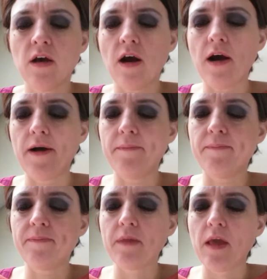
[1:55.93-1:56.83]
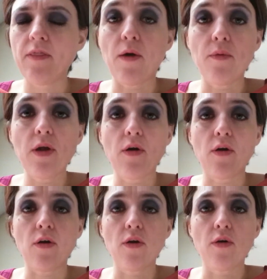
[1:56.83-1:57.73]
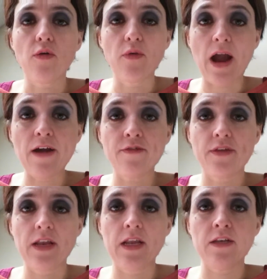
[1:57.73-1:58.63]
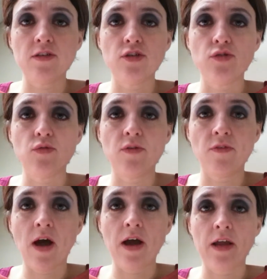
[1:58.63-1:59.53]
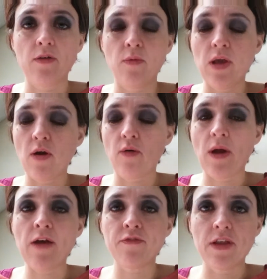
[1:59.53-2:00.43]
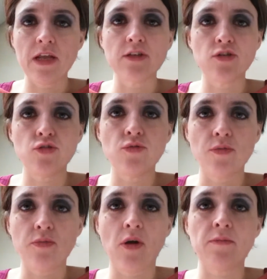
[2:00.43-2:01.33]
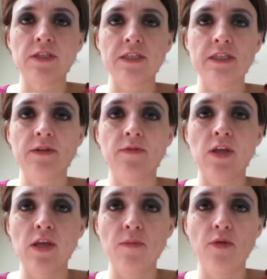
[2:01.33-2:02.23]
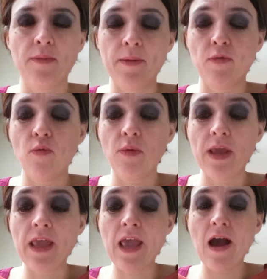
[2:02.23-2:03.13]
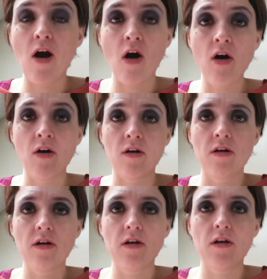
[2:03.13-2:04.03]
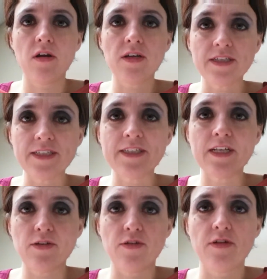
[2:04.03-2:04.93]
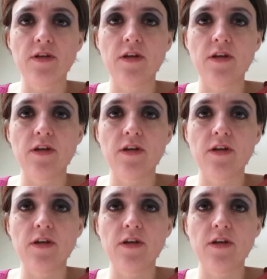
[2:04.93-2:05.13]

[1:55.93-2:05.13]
um, that we are grafted into the vine. We are grafted into the promises of the Hebrew people. We are considered